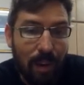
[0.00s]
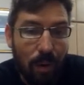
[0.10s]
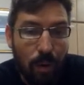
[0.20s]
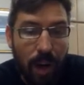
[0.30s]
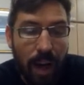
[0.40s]

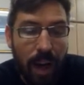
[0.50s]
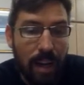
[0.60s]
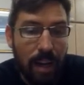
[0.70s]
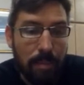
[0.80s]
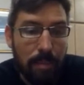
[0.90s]
or I
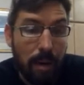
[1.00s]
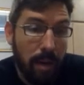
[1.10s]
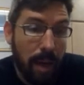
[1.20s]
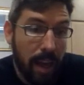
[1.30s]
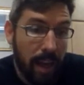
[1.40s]
am a
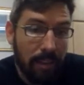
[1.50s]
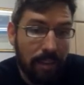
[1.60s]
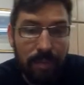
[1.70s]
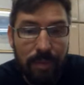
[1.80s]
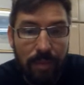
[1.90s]
man,
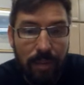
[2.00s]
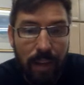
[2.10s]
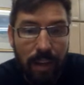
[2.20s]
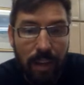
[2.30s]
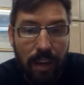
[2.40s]

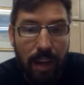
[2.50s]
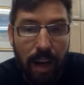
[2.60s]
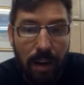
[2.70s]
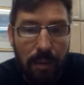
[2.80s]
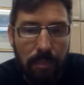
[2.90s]
right?
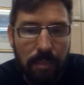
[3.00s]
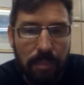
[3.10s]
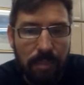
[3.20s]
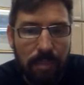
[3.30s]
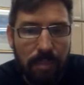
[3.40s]

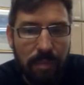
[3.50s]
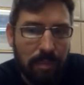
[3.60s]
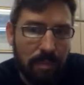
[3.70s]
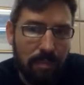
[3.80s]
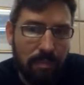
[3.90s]

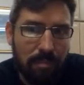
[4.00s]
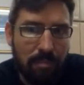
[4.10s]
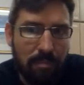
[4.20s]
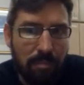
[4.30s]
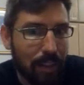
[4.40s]

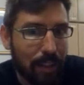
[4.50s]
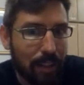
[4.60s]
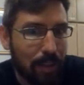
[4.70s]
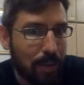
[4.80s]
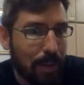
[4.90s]
In
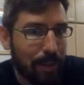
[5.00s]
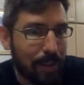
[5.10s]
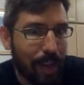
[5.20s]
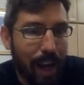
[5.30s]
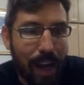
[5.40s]
English, we could
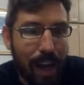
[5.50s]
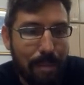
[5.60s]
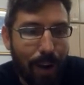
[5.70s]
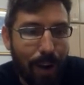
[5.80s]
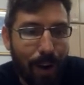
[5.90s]
say I am
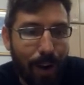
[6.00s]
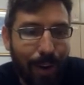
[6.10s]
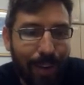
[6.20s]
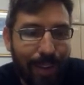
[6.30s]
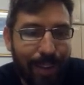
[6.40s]
a
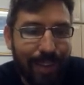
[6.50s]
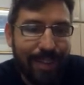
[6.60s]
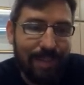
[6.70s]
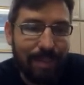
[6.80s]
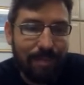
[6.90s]
car.
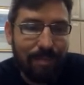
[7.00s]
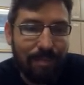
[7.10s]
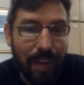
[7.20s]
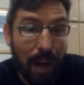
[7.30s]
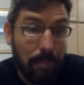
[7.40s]

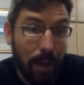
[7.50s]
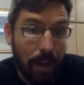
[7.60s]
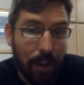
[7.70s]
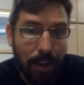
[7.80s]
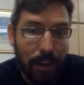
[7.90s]
I'm not
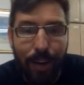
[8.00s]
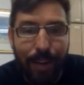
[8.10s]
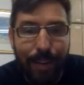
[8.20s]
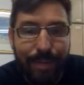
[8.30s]
a car.